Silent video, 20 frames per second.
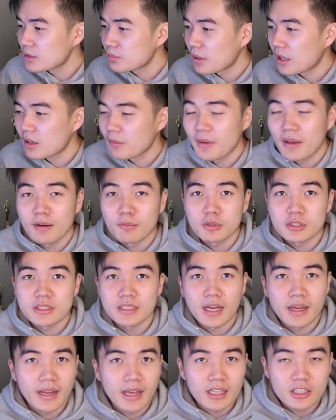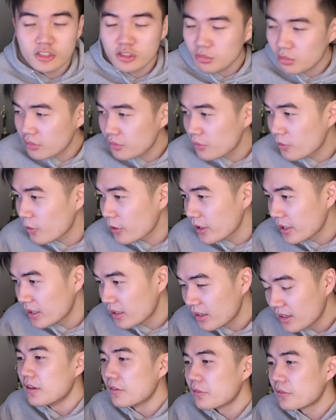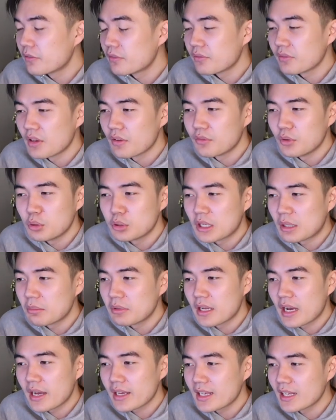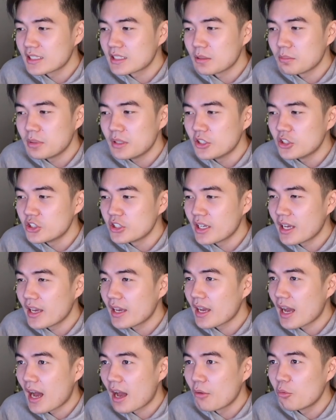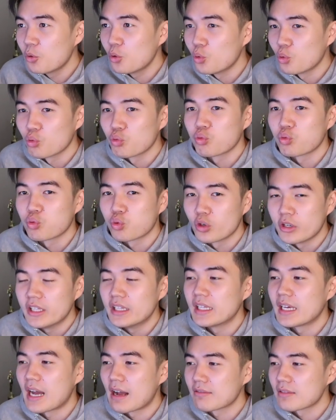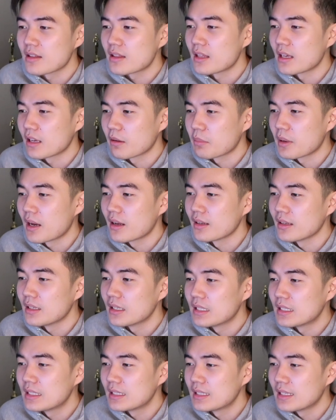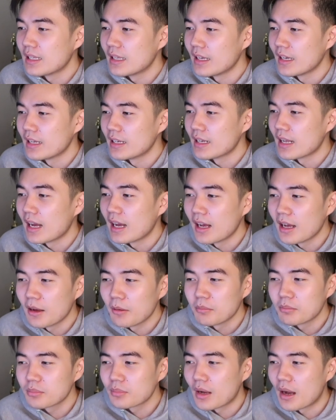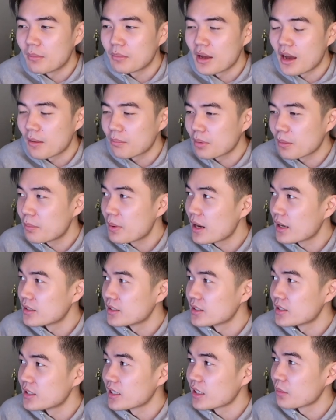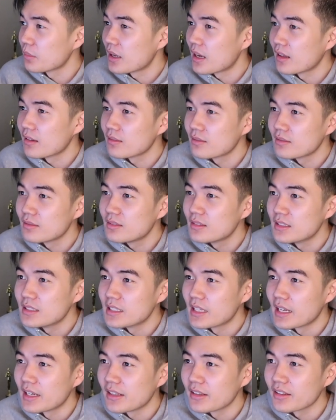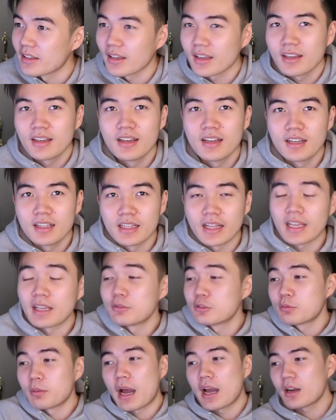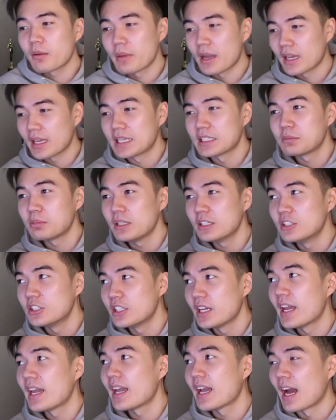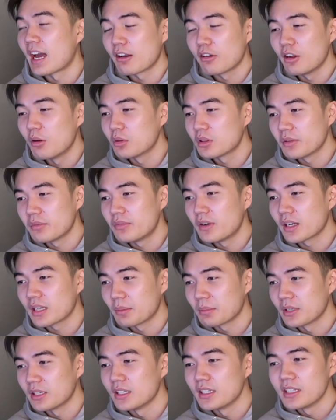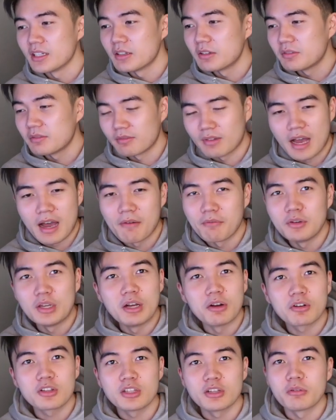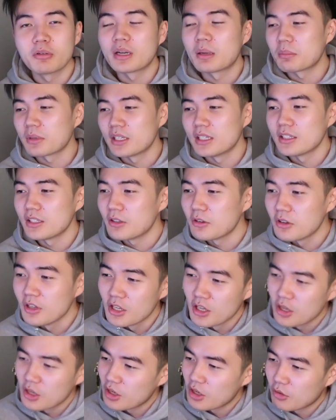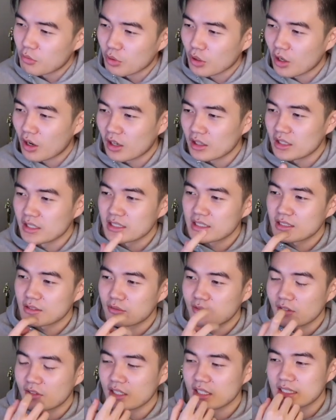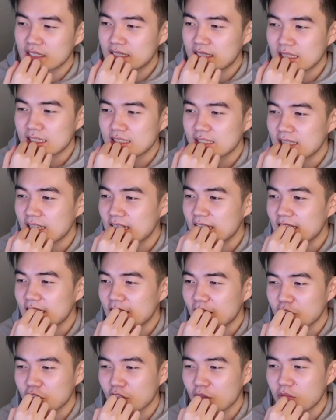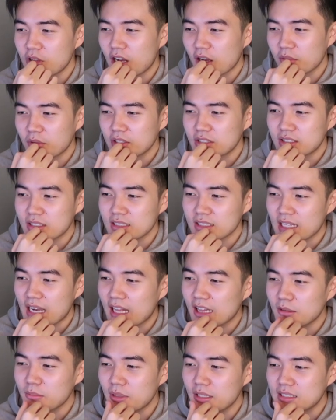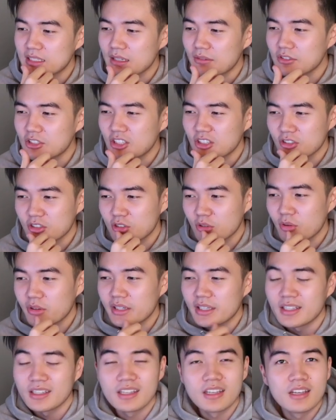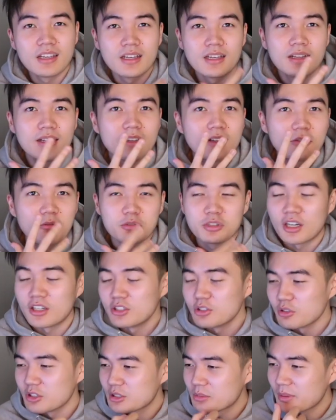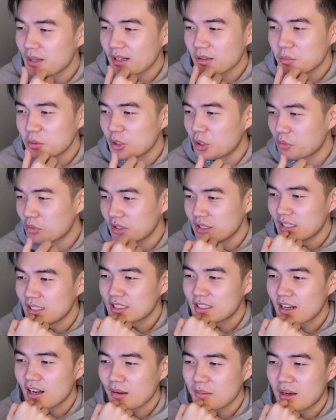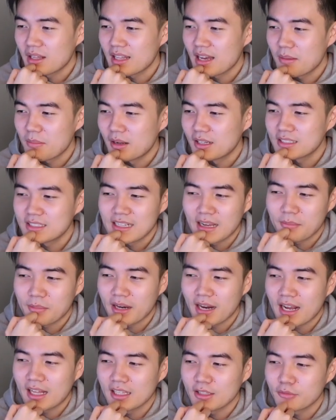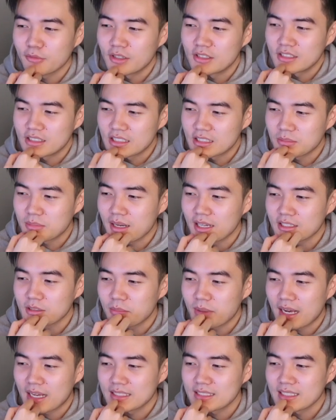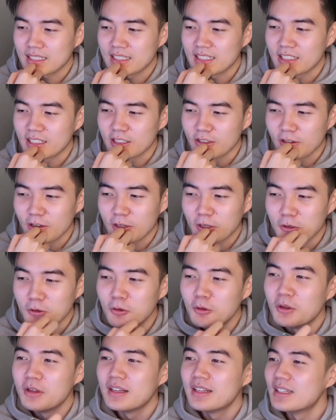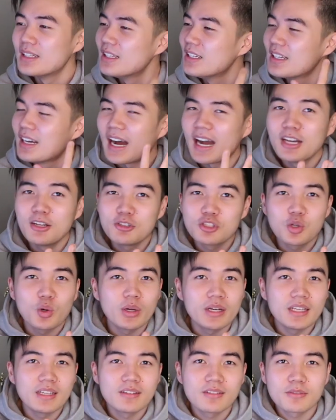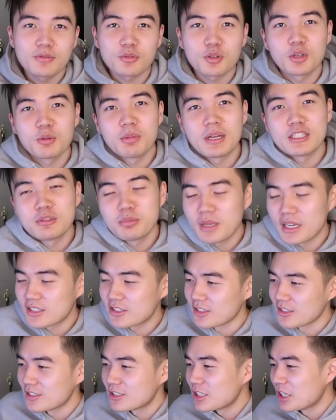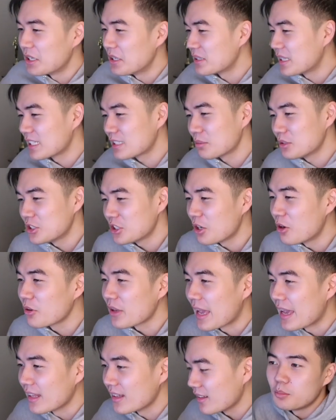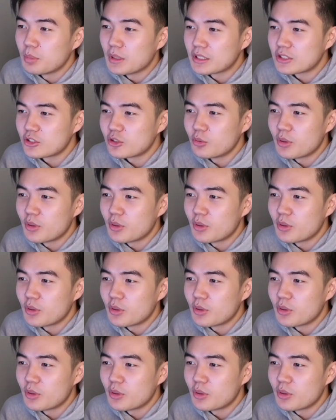Spider-Man was not eligible for it. If No Time to Die gets in PGA, I will really have to think about it. And I'm not prepared to think about anything. Like if Spider-Man gets PGA, I don't know what the fuck I'm going to do. I have no clue what I'm going to do. Regardless, 15 and 16, those are the blockbusters. I'll admit, 17 through 20, with all due respect, we don't really need to talk about that much. Nightmare Alley, French Dispatch, Passing, and A Hero. I do 20 for Best Picture, so that's what you're going to get. Best